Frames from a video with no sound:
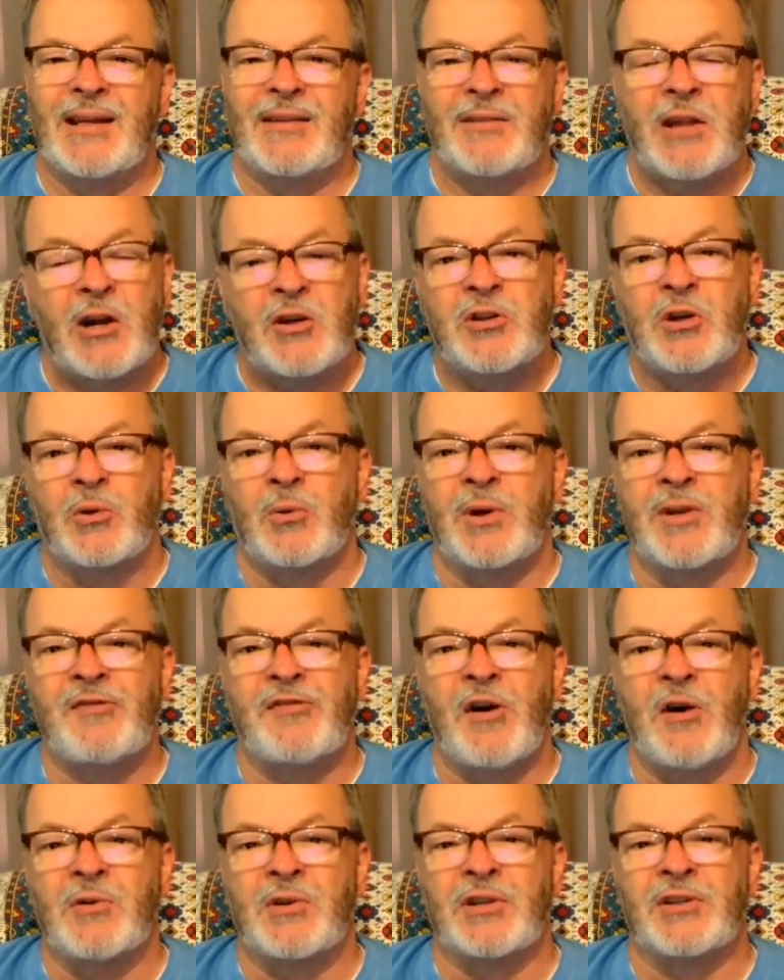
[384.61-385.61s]
There's your
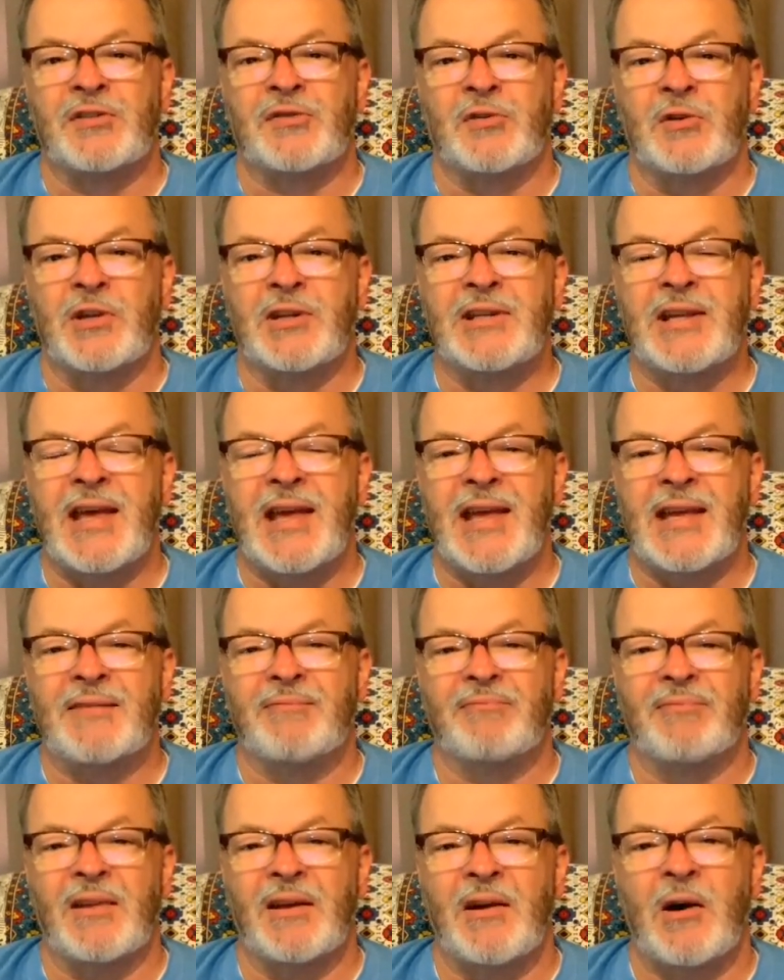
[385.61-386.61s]
refocus for today.
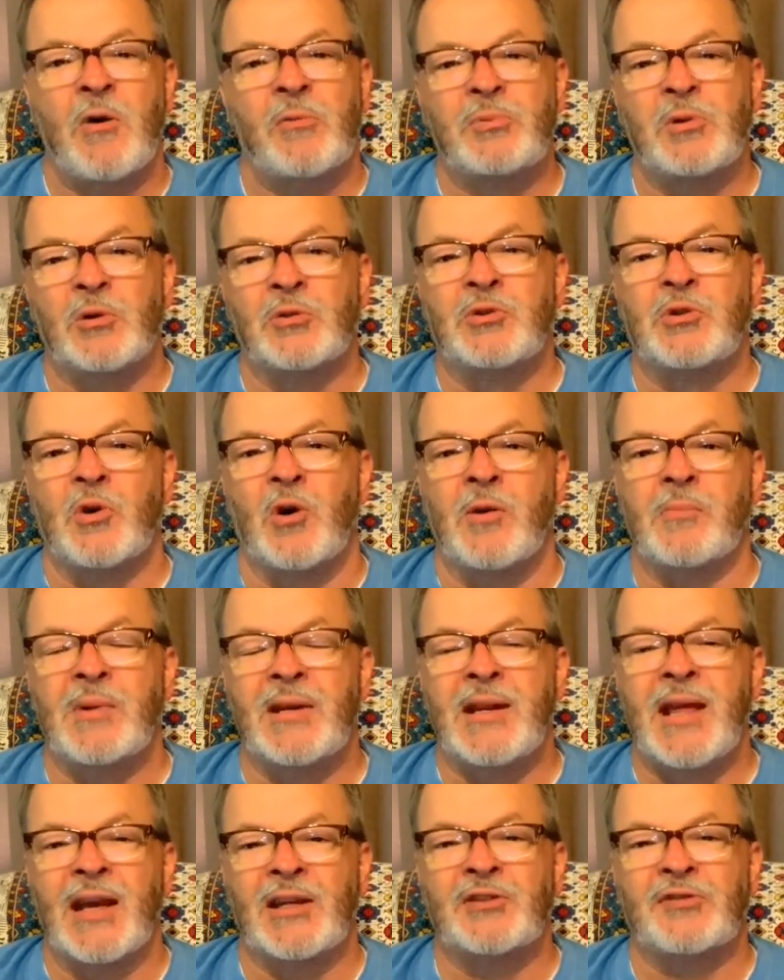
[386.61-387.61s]
I hope you'll join me
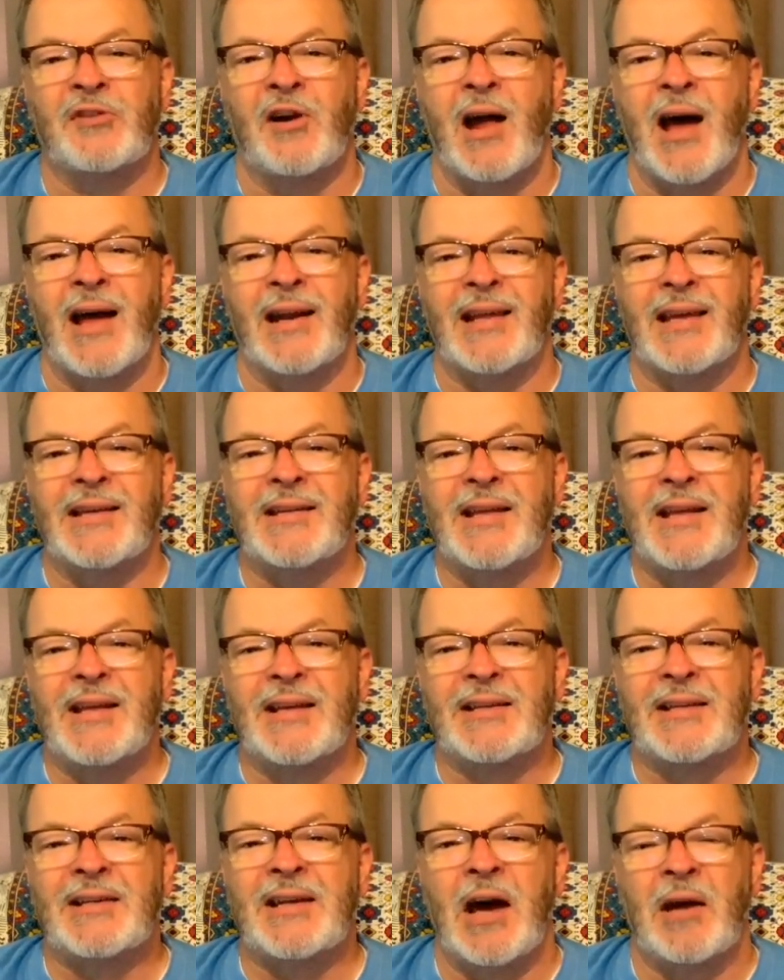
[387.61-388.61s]
next Friday.
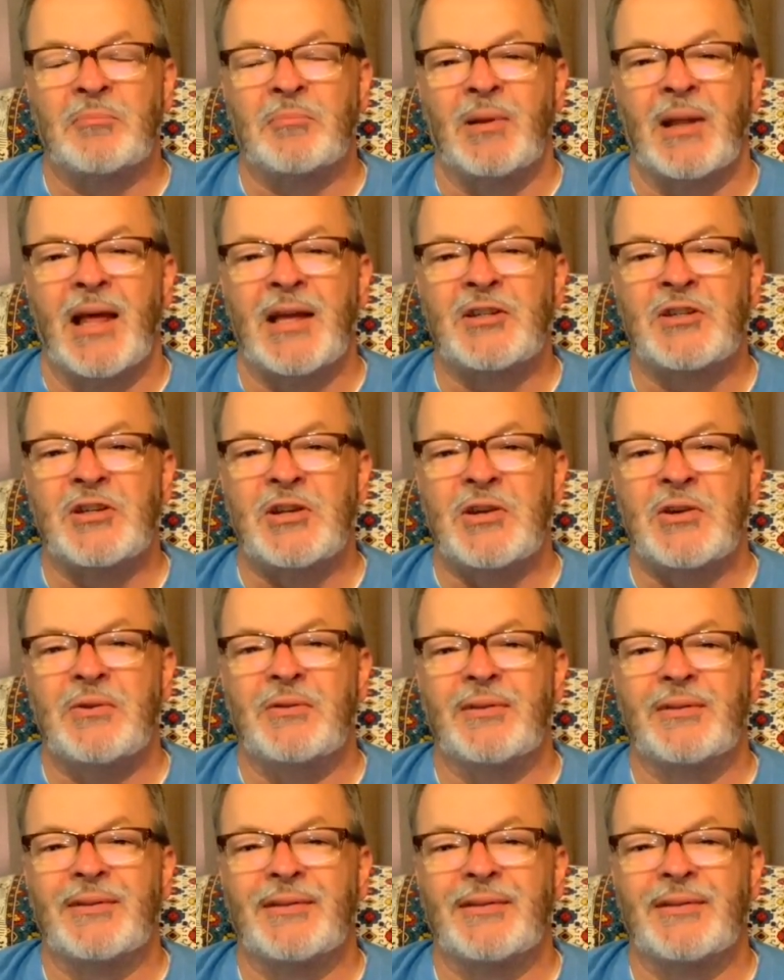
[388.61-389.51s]
God bless you.